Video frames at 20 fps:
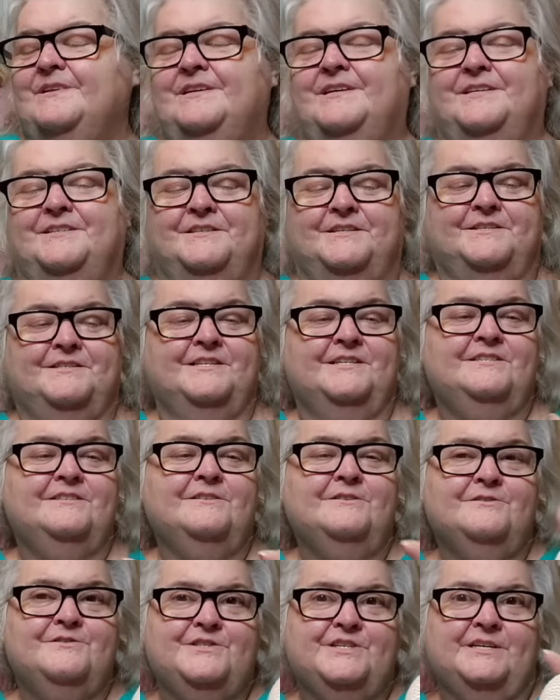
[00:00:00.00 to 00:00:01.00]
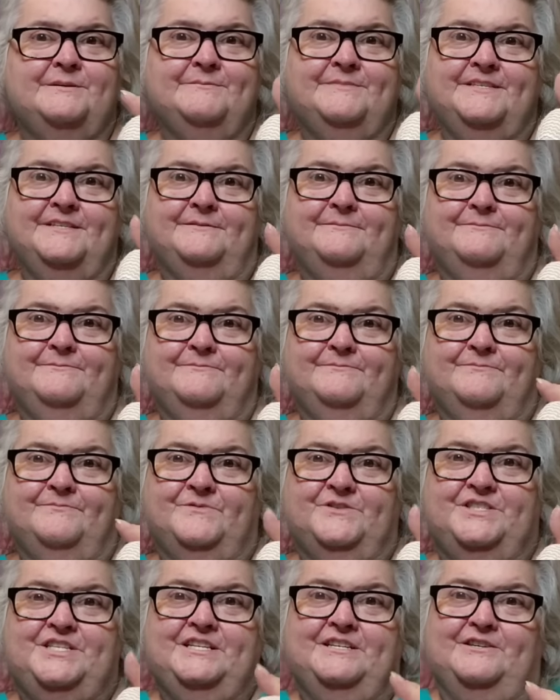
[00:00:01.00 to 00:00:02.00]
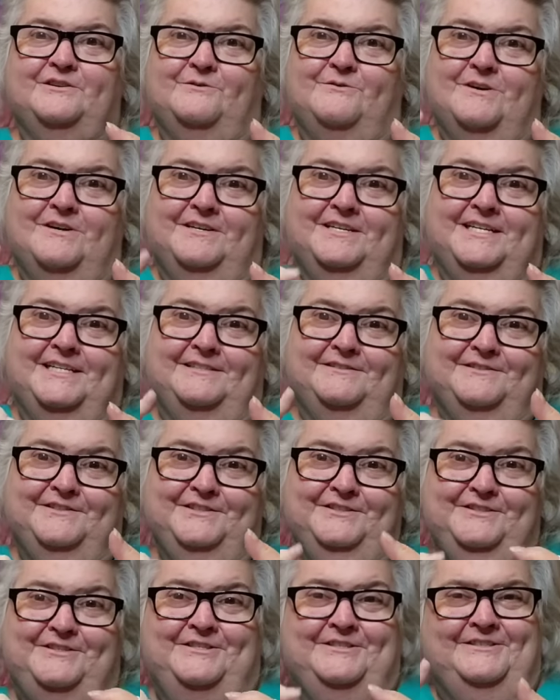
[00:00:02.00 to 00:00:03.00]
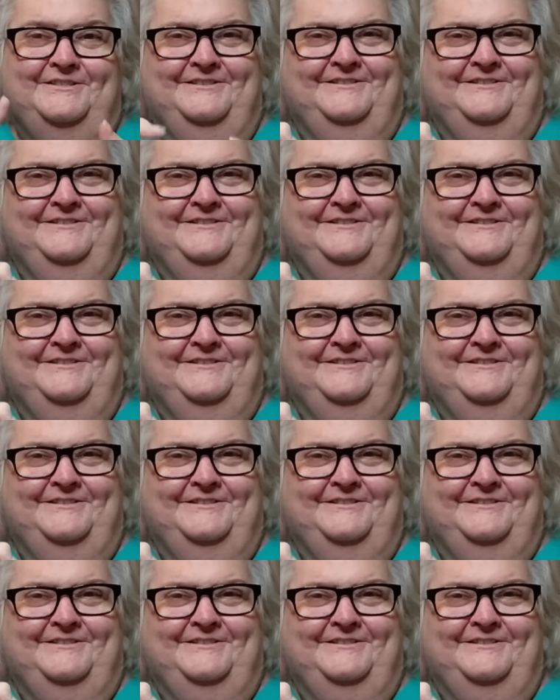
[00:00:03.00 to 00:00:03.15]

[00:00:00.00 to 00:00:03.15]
And then this little thumpkin is getting a workout too.